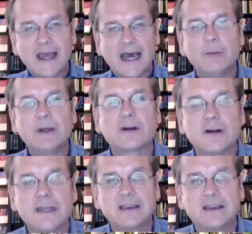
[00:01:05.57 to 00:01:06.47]
how we
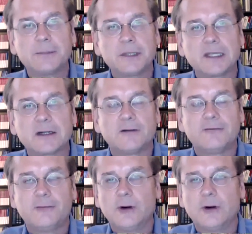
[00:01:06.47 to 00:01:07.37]
create the political
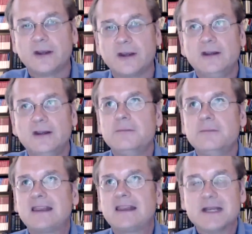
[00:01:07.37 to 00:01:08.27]
force to
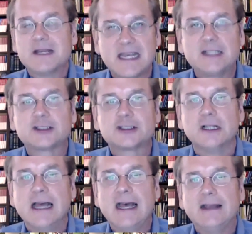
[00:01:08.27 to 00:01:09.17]
make them
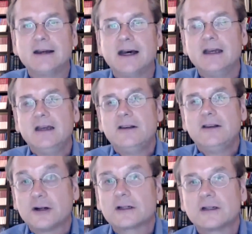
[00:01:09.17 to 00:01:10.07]
essential and
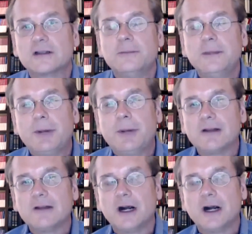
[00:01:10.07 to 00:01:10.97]
certain to be part
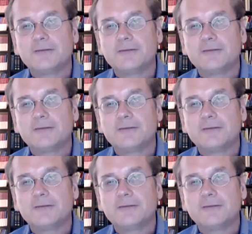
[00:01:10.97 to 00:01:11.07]
of our